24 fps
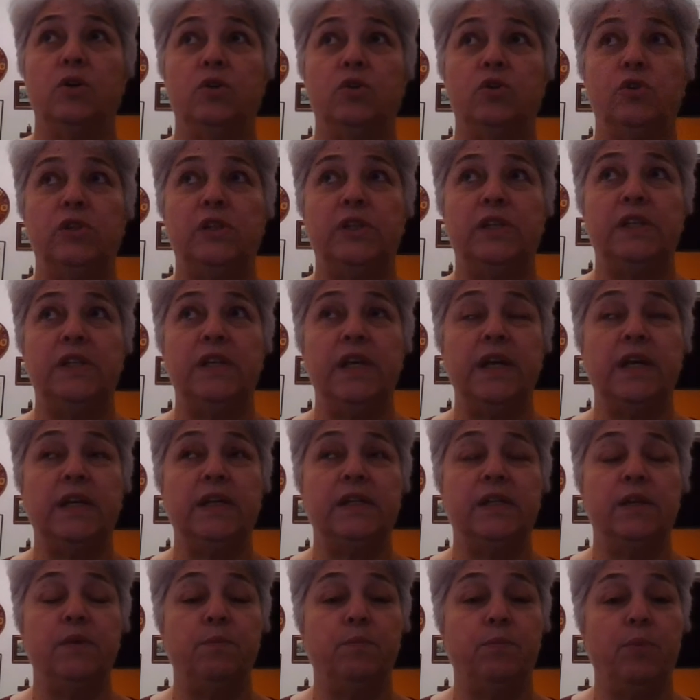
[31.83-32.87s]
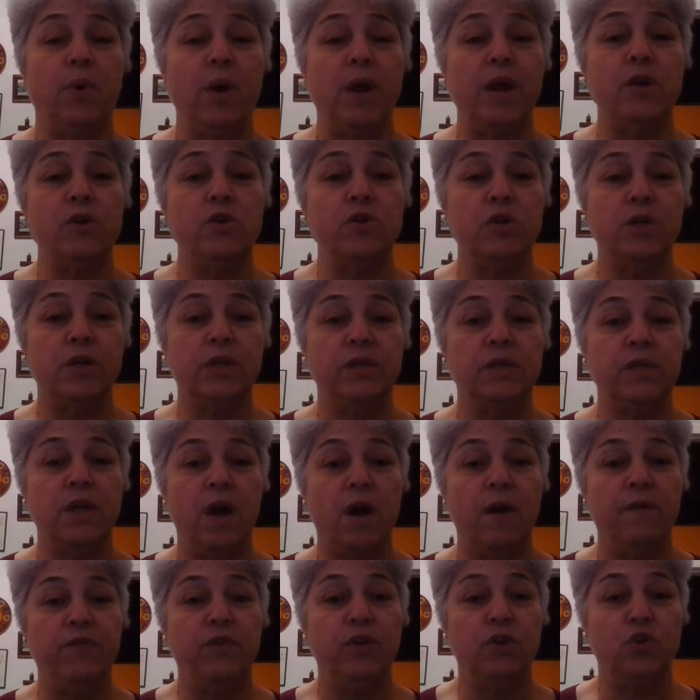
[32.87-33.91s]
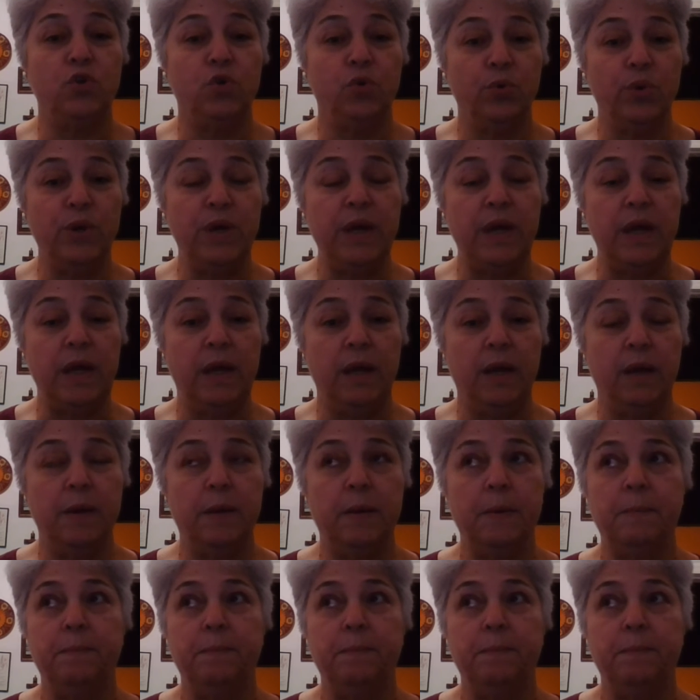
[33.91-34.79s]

sticks and branches of the tree.